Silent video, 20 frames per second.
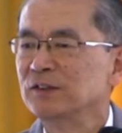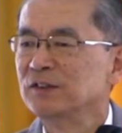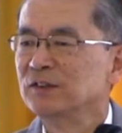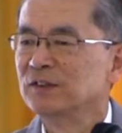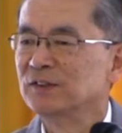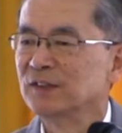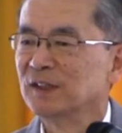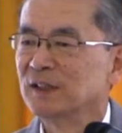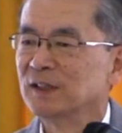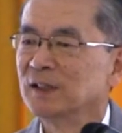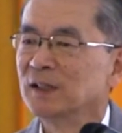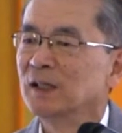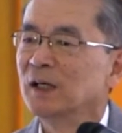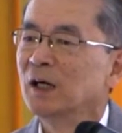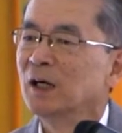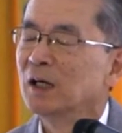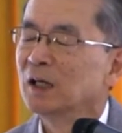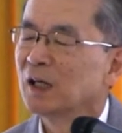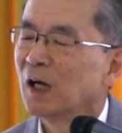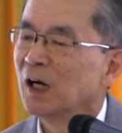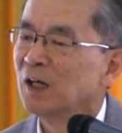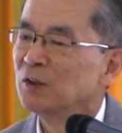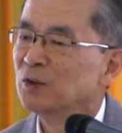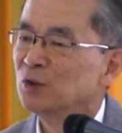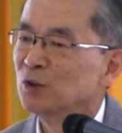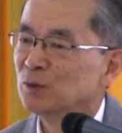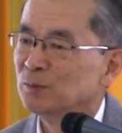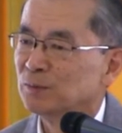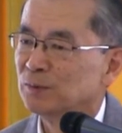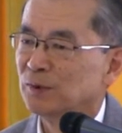is a kind
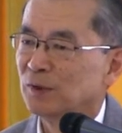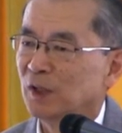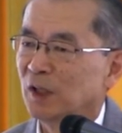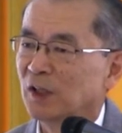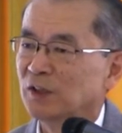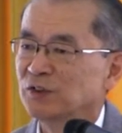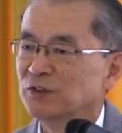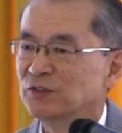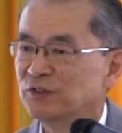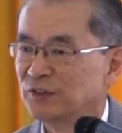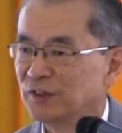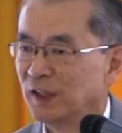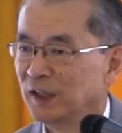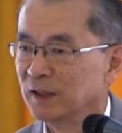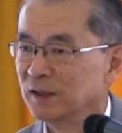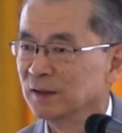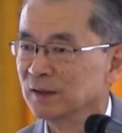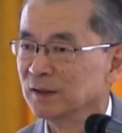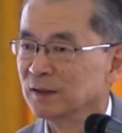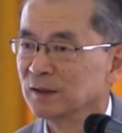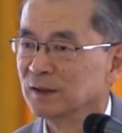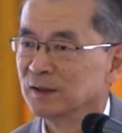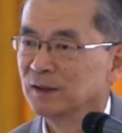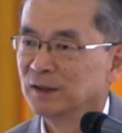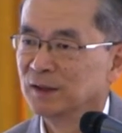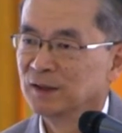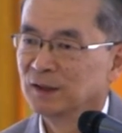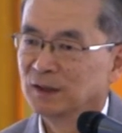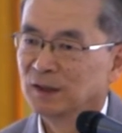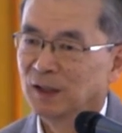of stain.
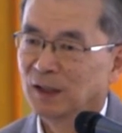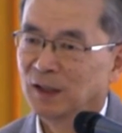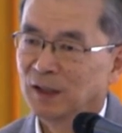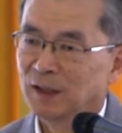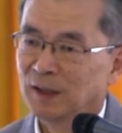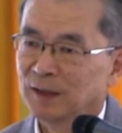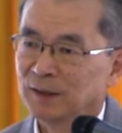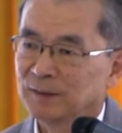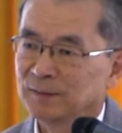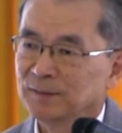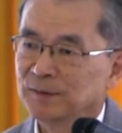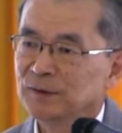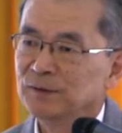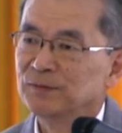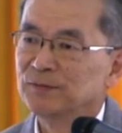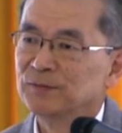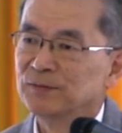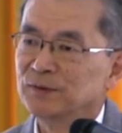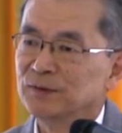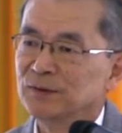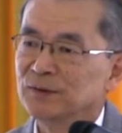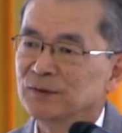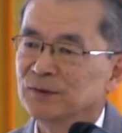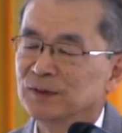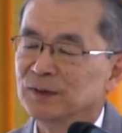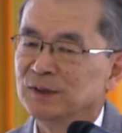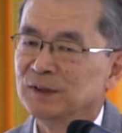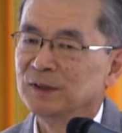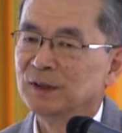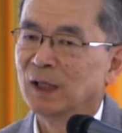If
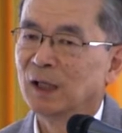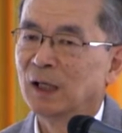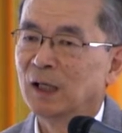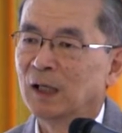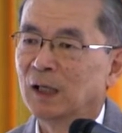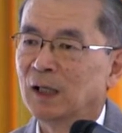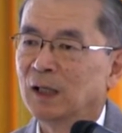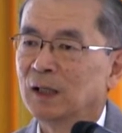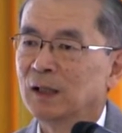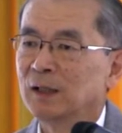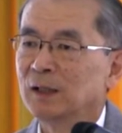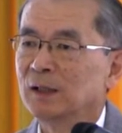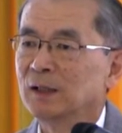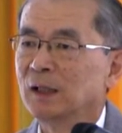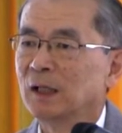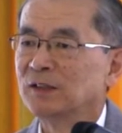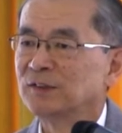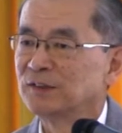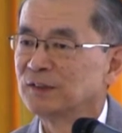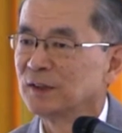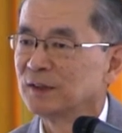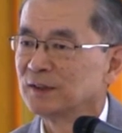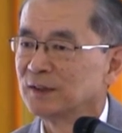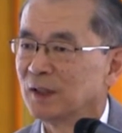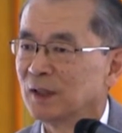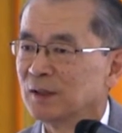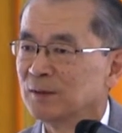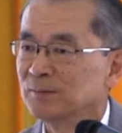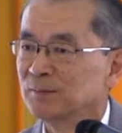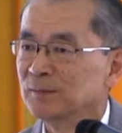at that
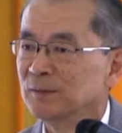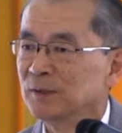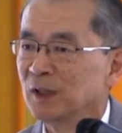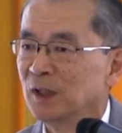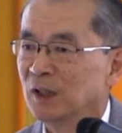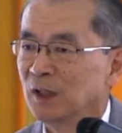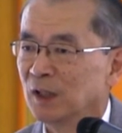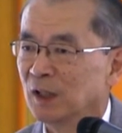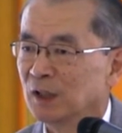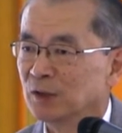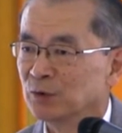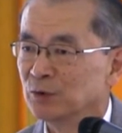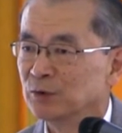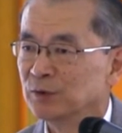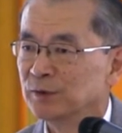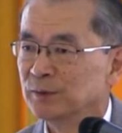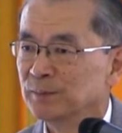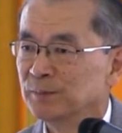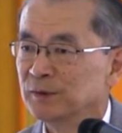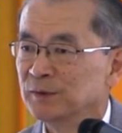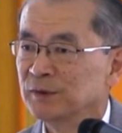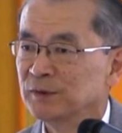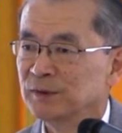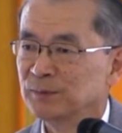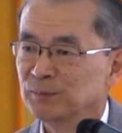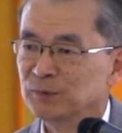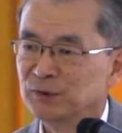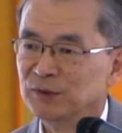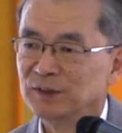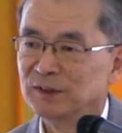time Great
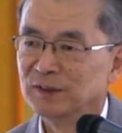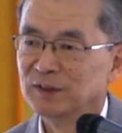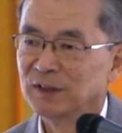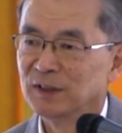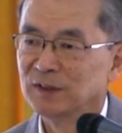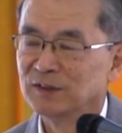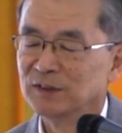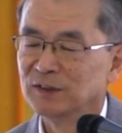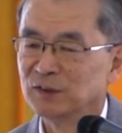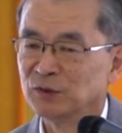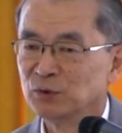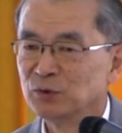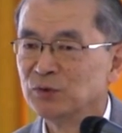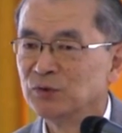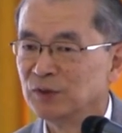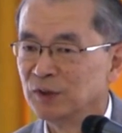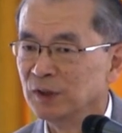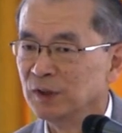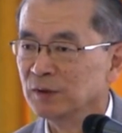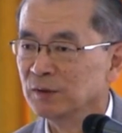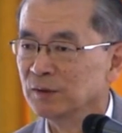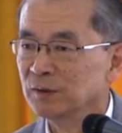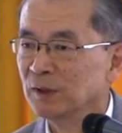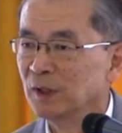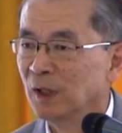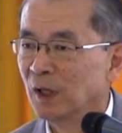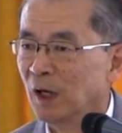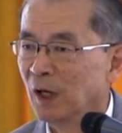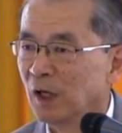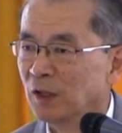Britain has a good king,
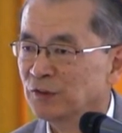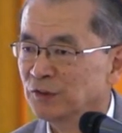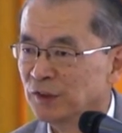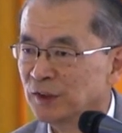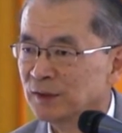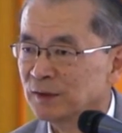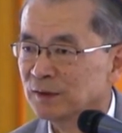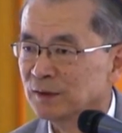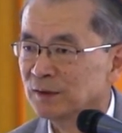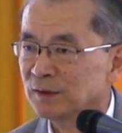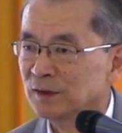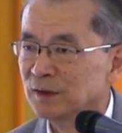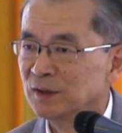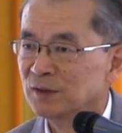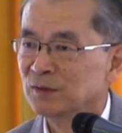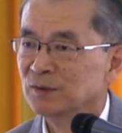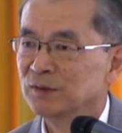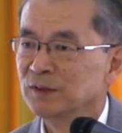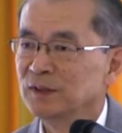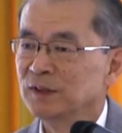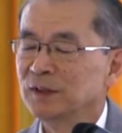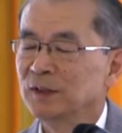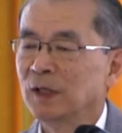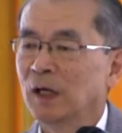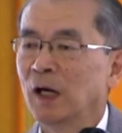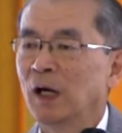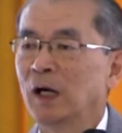and then the